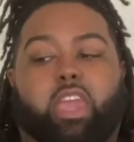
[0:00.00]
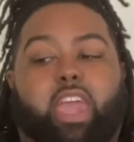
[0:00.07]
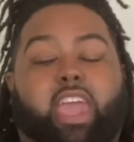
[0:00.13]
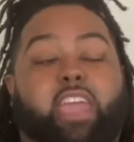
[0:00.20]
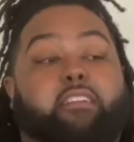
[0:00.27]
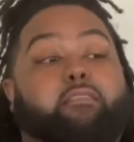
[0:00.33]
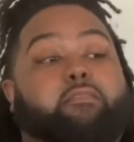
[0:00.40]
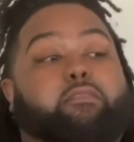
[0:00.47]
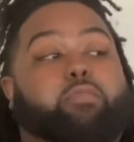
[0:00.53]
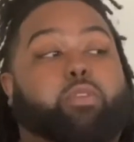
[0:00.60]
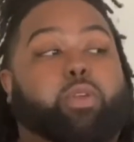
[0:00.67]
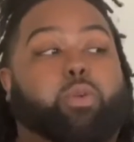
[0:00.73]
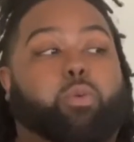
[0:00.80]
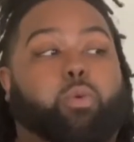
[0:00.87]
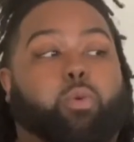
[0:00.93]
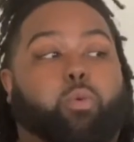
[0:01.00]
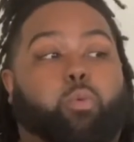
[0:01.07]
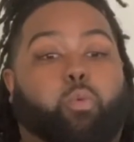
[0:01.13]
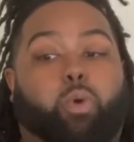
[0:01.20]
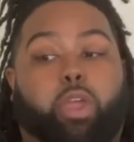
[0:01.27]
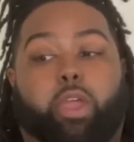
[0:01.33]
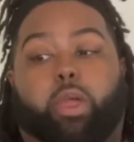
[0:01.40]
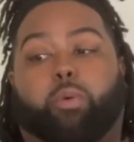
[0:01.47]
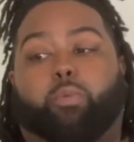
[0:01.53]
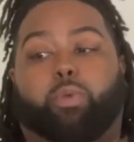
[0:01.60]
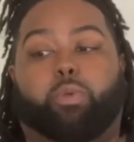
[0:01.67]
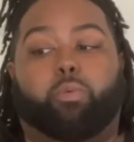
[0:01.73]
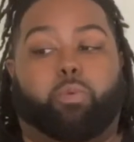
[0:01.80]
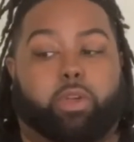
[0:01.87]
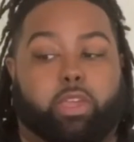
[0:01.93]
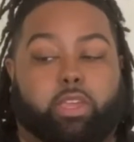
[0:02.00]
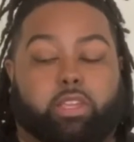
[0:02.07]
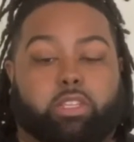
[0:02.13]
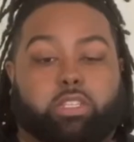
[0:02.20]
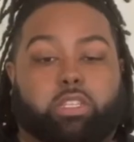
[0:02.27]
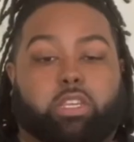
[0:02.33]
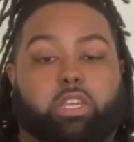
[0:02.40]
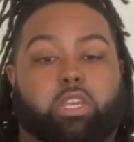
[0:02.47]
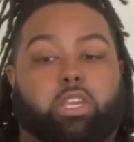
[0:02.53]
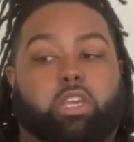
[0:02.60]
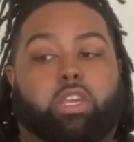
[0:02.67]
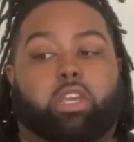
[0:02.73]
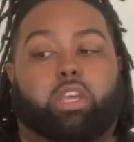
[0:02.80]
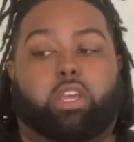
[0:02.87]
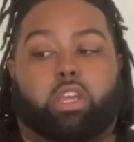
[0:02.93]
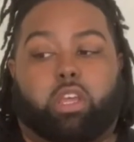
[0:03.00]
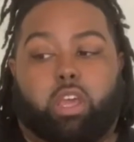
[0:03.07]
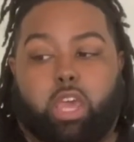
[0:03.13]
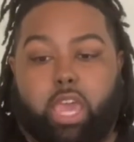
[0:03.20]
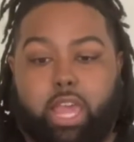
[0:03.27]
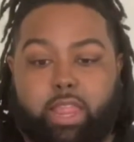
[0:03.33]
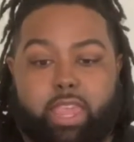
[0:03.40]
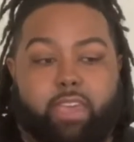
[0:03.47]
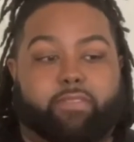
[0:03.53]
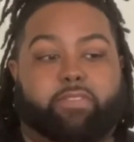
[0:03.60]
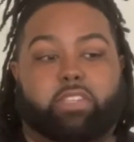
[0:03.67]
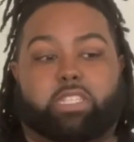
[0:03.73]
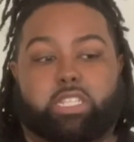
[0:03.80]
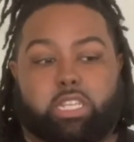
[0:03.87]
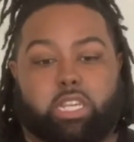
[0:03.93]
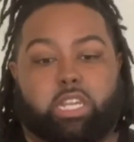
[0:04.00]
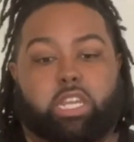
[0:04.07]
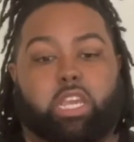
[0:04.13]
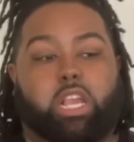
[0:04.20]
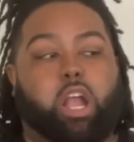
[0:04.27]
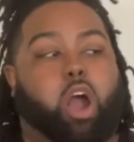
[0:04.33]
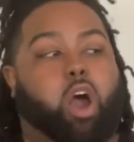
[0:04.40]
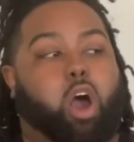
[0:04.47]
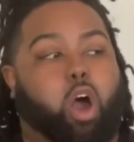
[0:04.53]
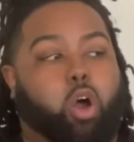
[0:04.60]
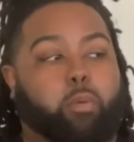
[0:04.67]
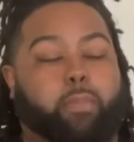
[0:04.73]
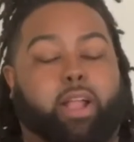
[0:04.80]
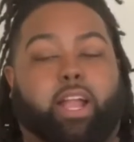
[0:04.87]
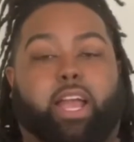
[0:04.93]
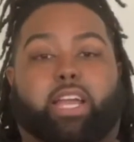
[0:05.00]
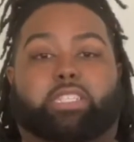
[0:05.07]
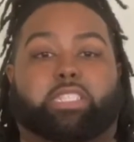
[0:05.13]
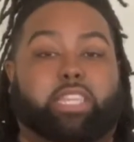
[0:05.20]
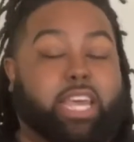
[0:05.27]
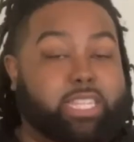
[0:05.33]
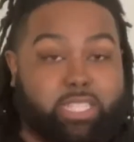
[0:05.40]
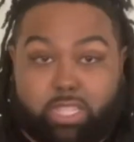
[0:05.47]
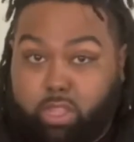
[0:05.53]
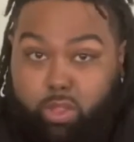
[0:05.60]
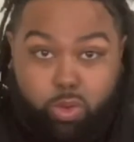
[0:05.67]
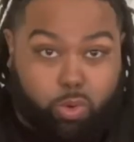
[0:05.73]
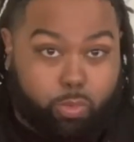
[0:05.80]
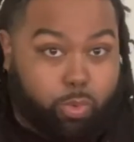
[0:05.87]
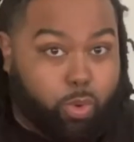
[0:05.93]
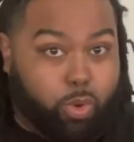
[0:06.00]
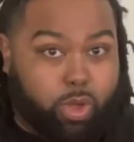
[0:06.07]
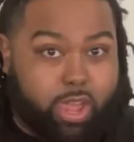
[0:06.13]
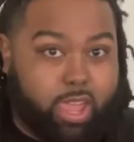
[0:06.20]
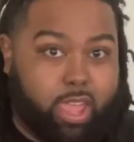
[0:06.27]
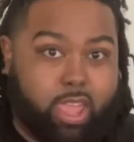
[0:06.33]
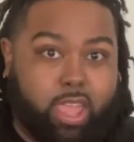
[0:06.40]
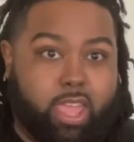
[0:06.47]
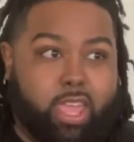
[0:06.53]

Everywhere we went in that vicinity, oh my gosh, that's the little boy.